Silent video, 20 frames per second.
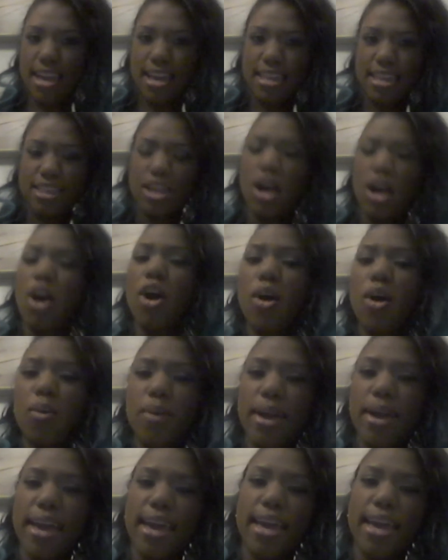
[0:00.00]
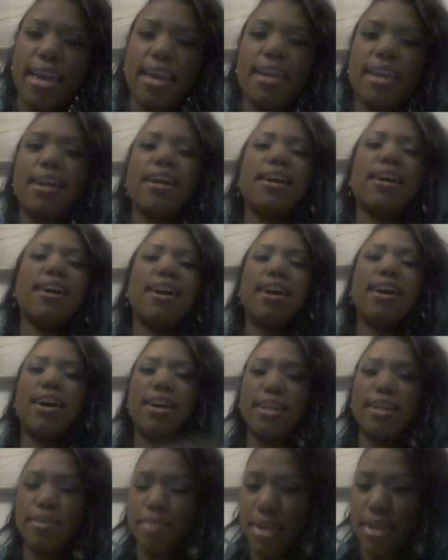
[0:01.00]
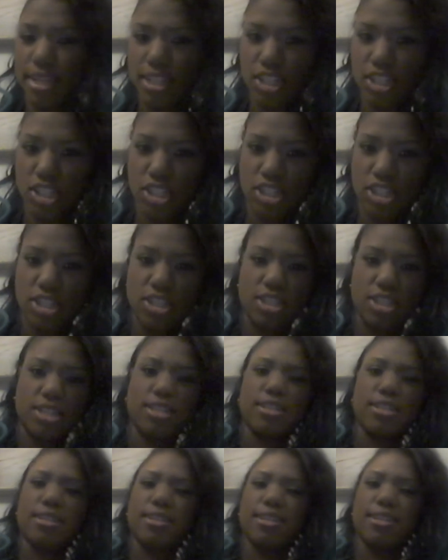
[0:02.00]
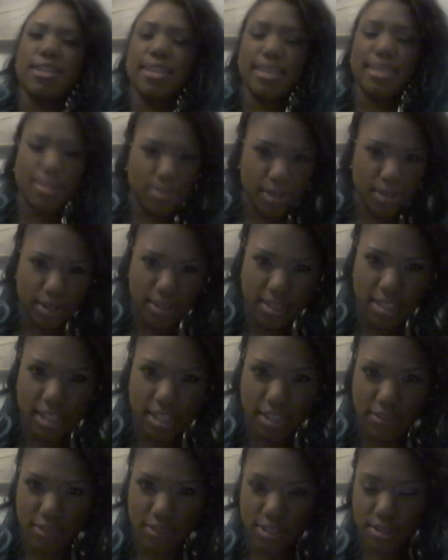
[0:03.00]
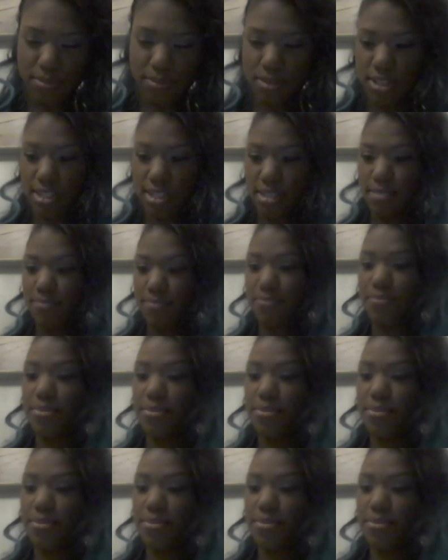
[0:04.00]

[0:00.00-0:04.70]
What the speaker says: in the hallway on a bench in the middle of the jail for some reason.